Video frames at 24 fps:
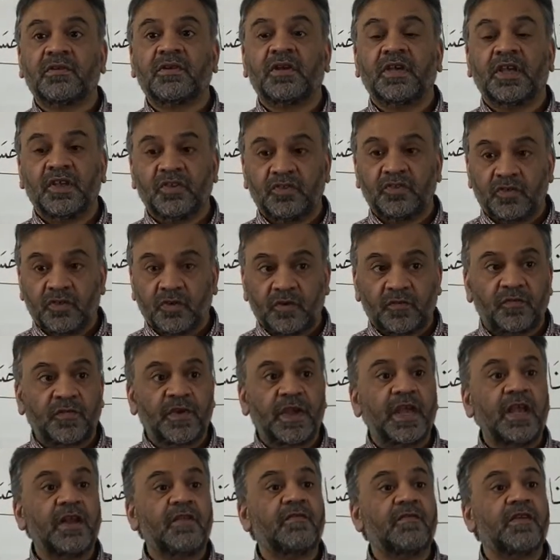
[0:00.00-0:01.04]
is your
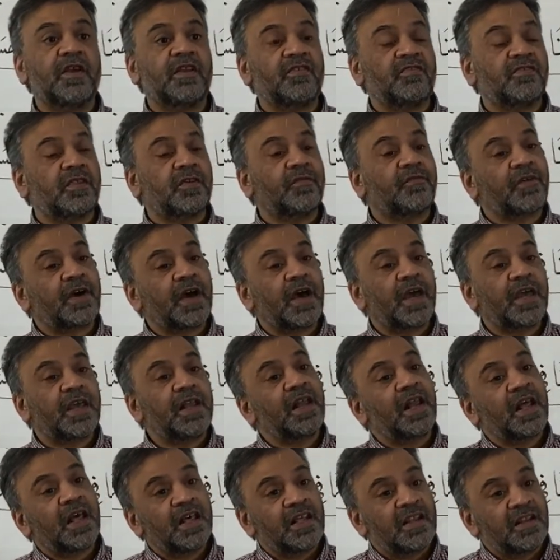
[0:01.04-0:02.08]
fail. Where is the file?
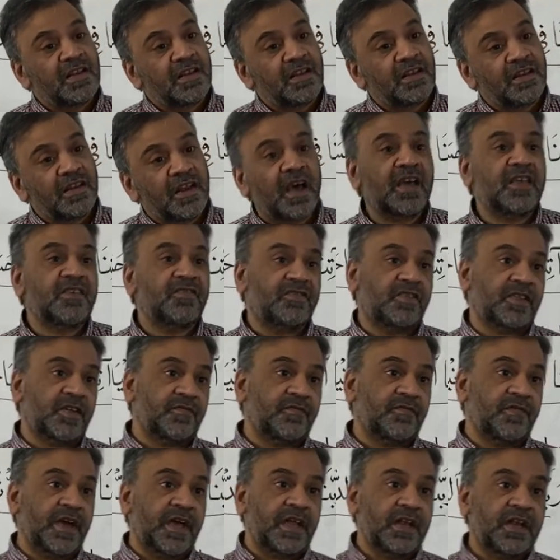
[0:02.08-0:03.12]
Na is the
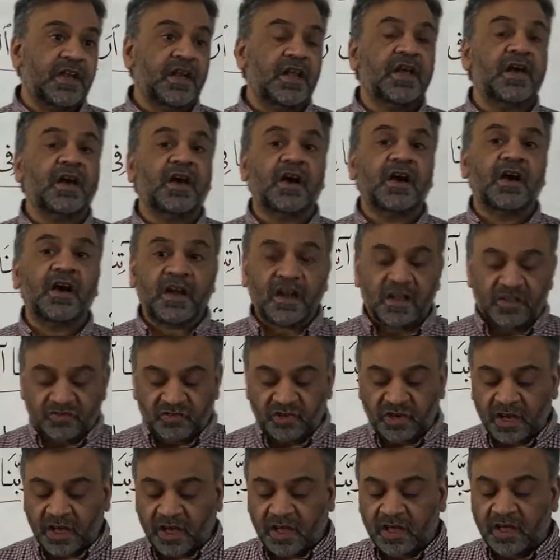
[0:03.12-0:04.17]
file.
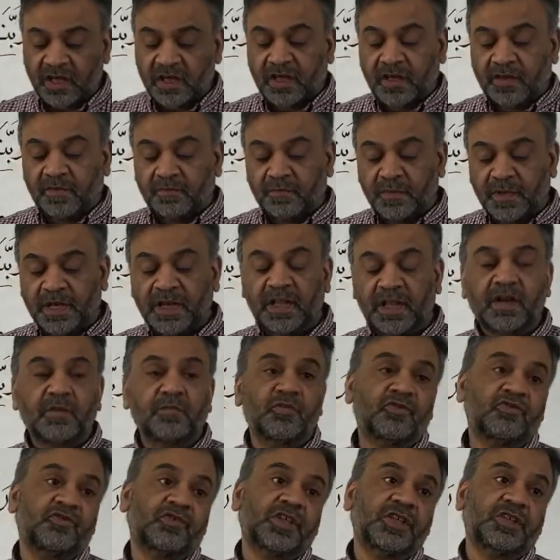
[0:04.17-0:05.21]
Kharajna minal
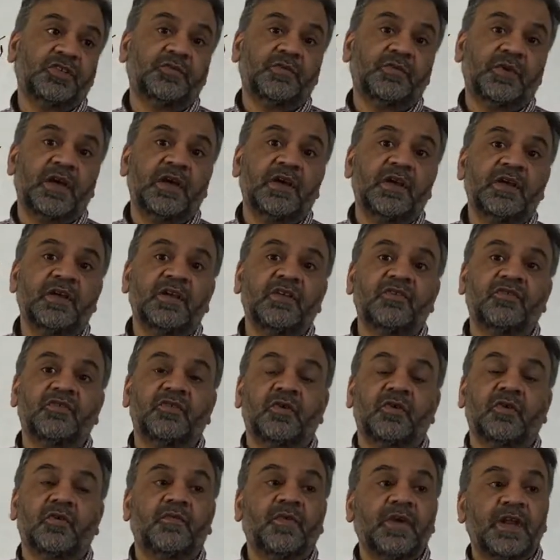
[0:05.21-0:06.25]
mustashfa.
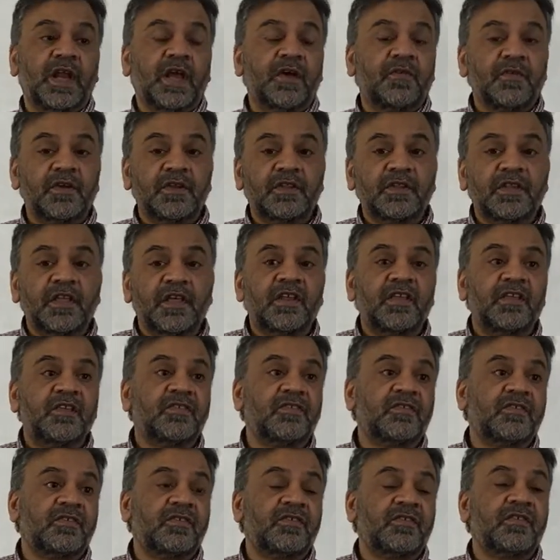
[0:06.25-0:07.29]
So, whenever there
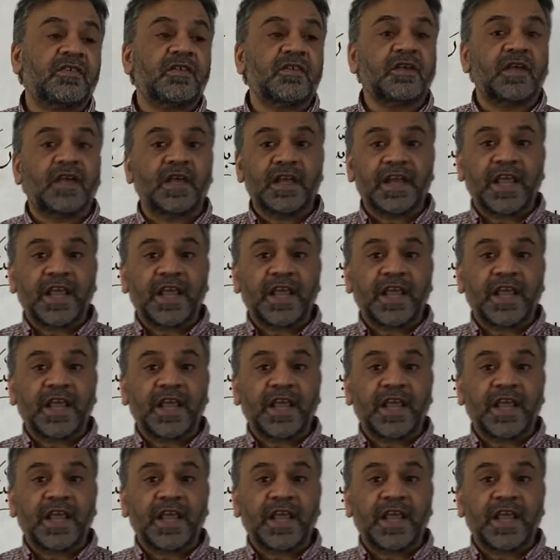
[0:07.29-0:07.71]
is an